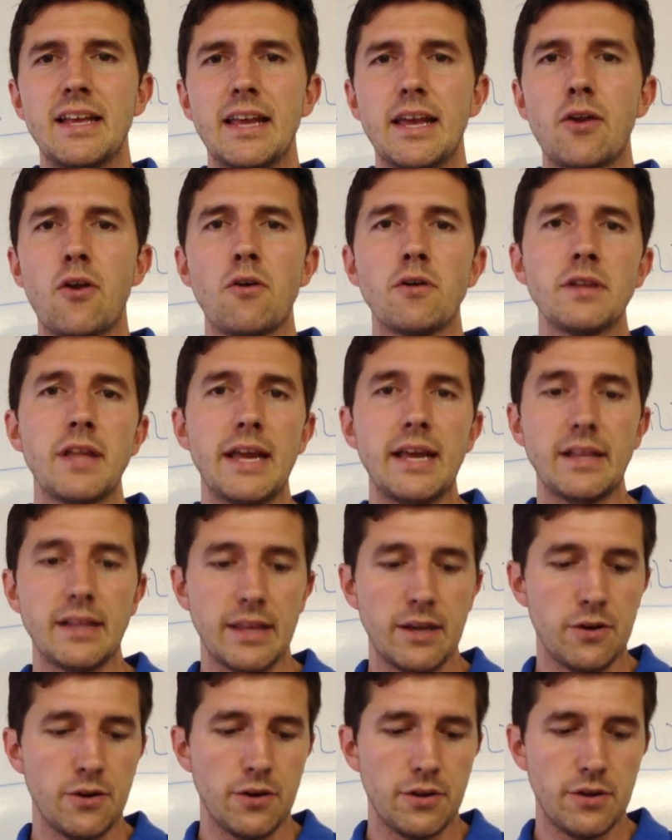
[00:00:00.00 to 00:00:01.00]
in all
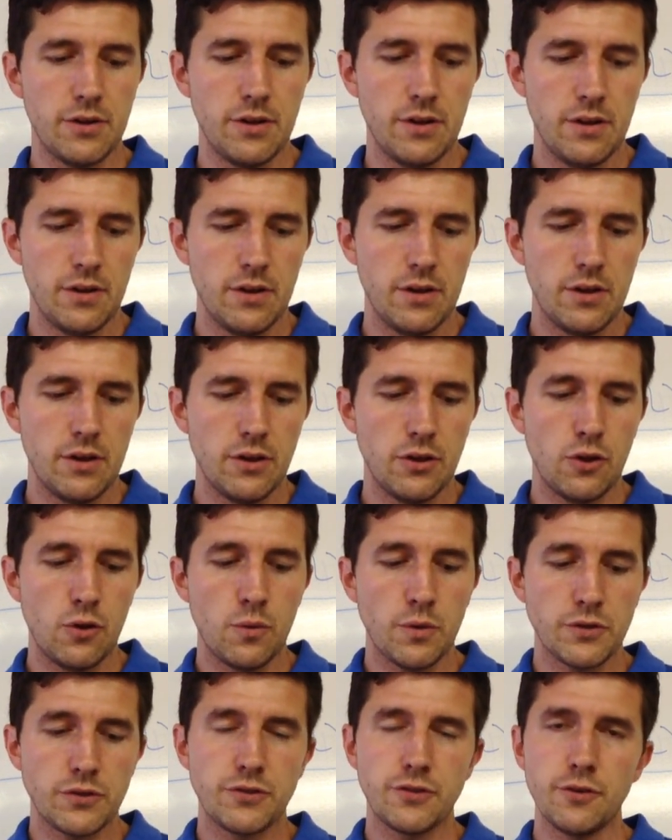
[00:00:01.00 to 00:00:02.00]
likelihood,
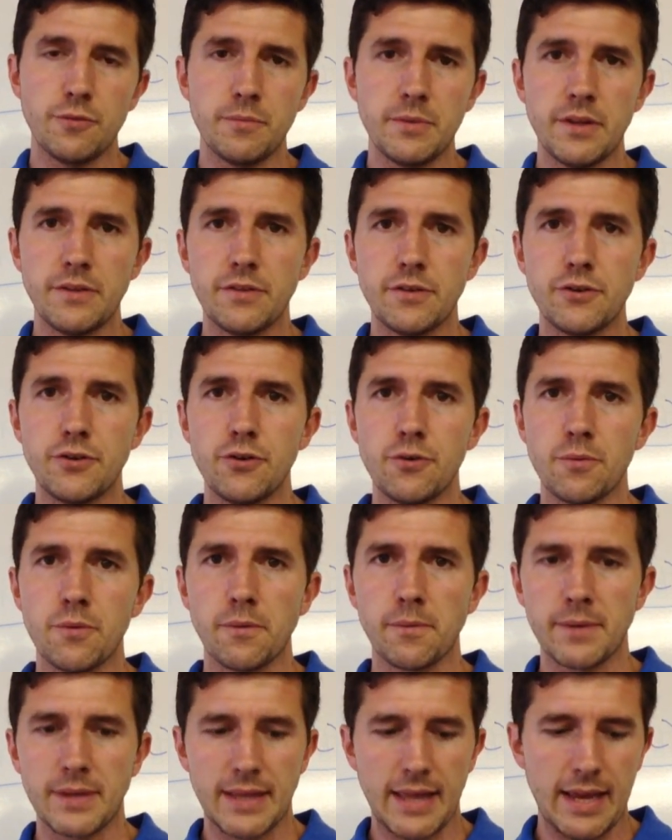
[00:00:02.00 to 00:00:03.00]
you assumed that the two were
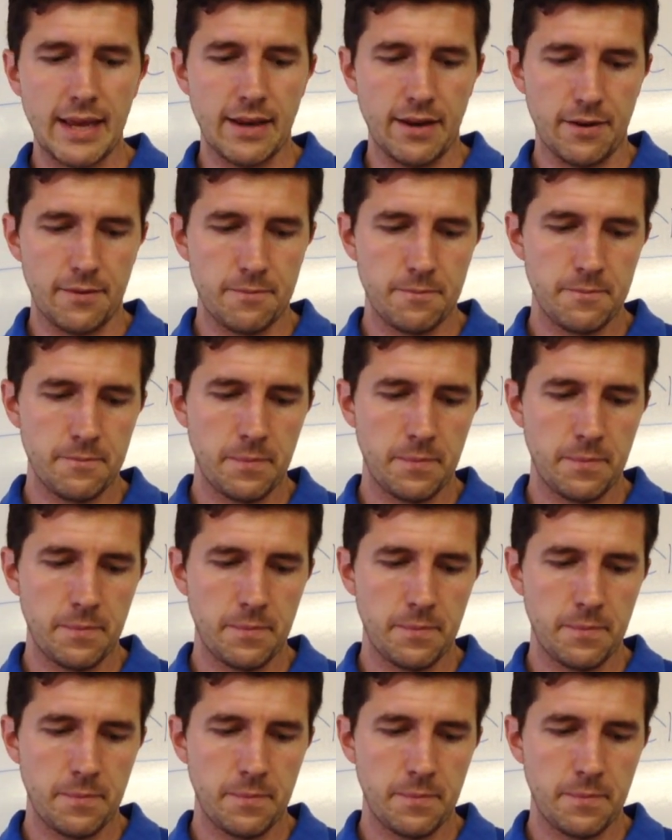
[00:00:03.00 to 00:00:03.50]
related.